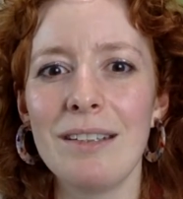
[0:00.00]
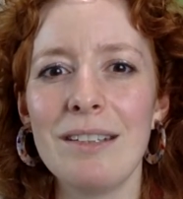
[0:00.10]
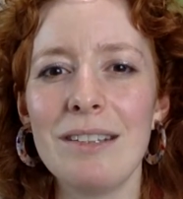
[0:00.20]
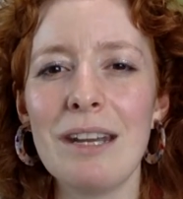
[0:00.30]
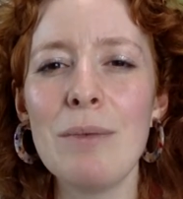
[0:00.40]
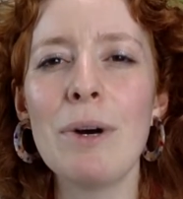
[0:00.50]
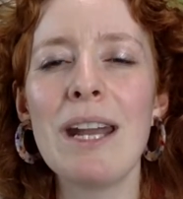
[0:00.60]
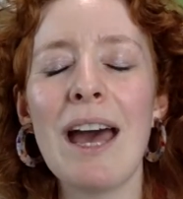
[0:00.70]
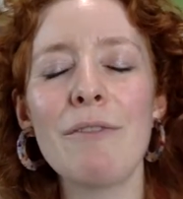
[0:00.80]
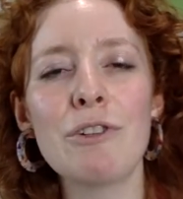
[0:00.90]
Does anyone
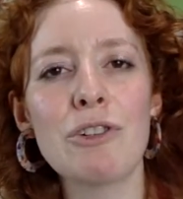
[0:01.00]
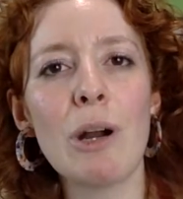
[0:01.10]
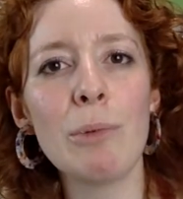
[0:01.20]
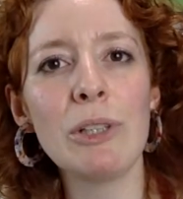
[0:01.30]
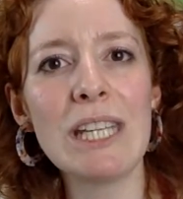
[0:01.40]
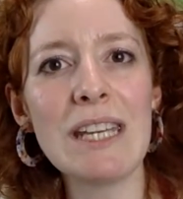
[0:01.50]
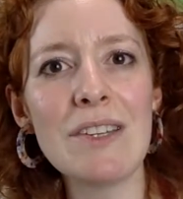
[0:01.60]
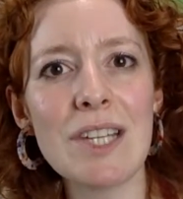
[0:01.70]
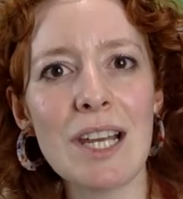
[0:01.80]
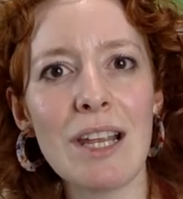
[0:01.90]
have trouble
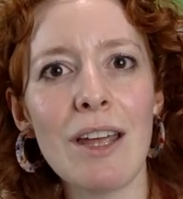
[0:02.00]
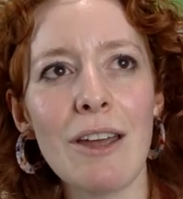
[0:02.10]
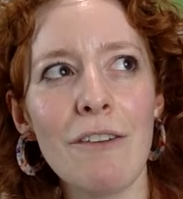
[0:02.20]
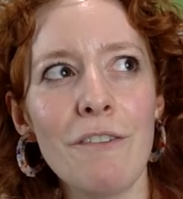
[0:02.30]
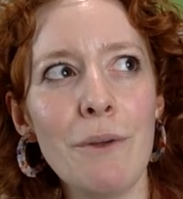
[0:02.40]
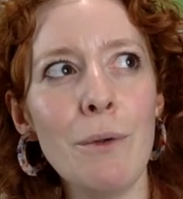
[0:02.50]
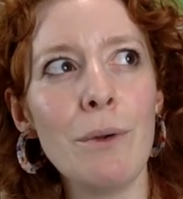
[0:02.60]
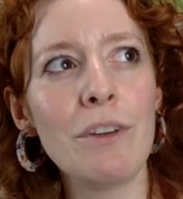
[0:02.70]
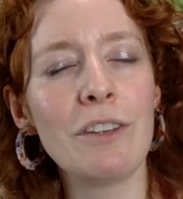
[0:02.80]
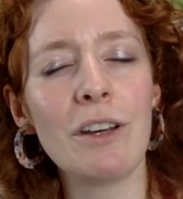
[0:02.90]
eating
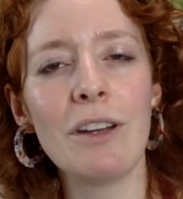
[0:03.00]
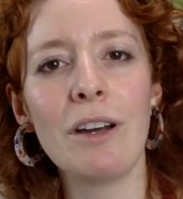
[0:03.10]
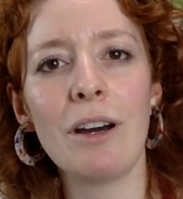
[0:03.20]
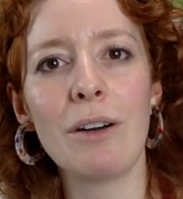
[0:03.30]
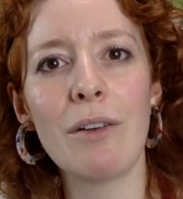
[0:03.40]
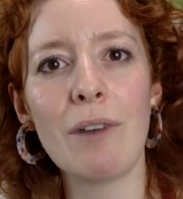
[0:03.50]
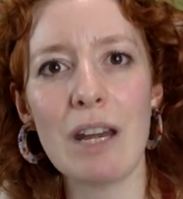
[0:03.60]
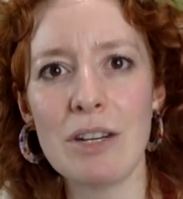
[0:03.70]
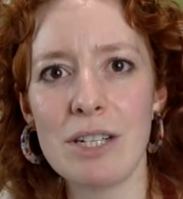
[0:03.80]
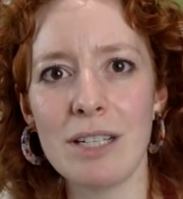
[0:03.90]
foods that are
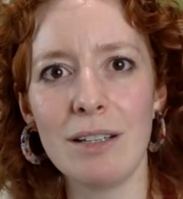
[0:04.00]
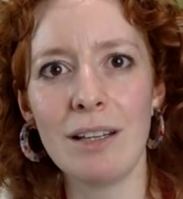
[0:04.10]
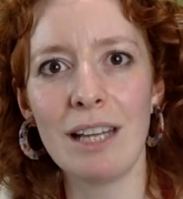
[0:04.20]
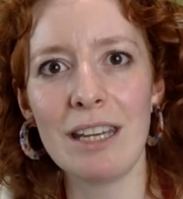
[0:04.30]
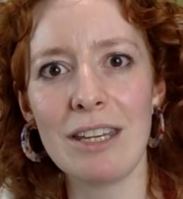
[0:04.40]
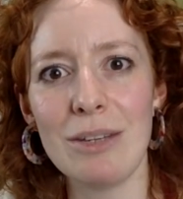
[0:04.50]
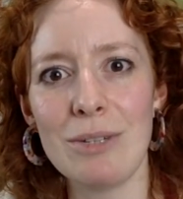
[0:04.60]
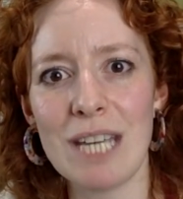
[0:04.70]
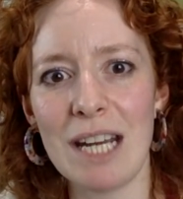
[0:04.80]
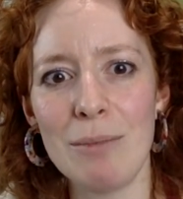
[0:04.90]
arranged to look like
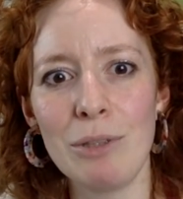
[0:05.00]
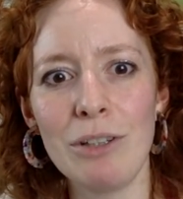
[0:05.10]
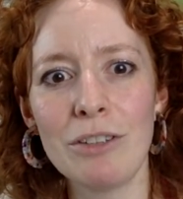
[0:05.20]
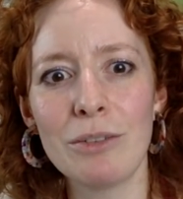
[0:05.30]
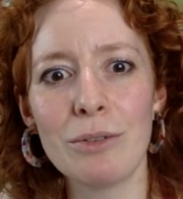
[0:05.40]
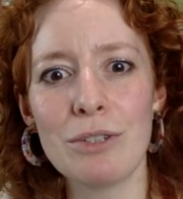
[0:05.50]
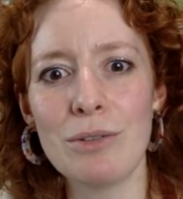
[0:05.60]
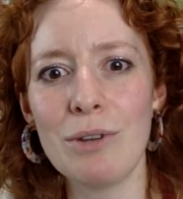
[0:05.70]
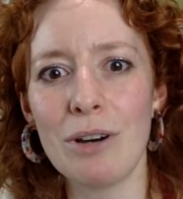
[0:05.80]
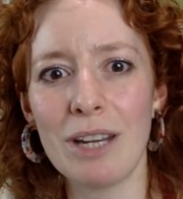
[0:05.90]
cute animals, or do
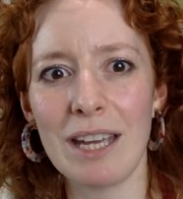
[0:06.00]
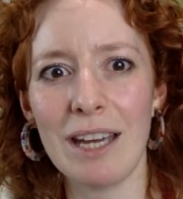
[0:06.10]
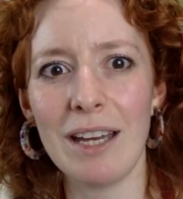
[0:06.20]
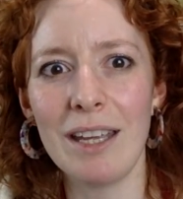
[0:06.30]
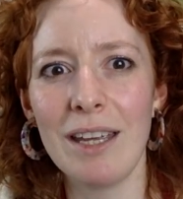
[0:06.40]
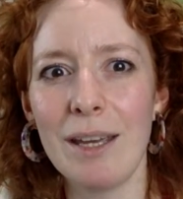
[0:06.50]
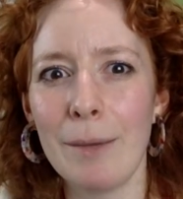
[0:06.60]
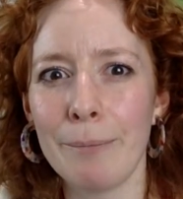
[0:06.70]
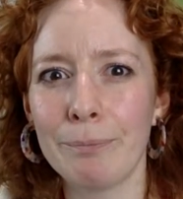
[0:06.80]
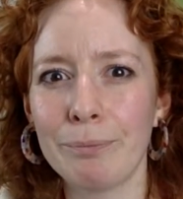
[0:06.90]
you not care?
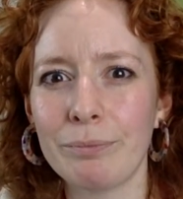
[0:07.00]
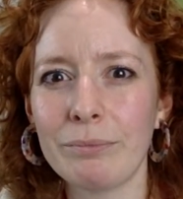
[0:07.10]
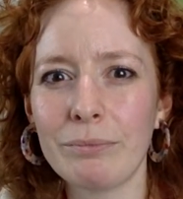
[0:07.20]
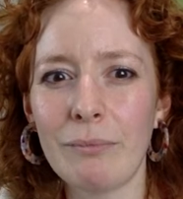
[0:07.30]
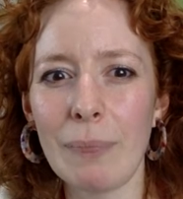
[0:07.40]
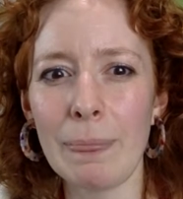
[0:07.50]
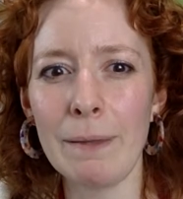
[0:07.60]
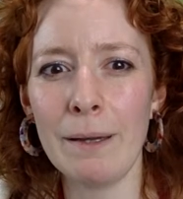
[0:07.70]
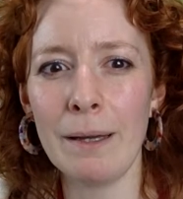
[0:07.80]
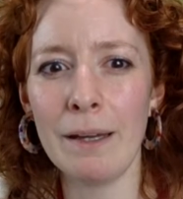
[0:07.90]

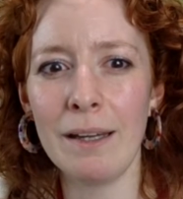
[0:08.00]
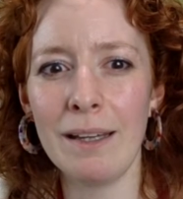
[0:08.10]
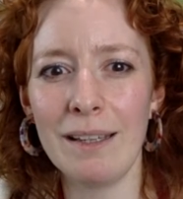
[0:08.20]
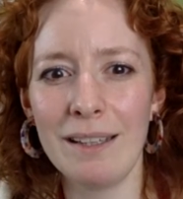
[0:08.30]
I'm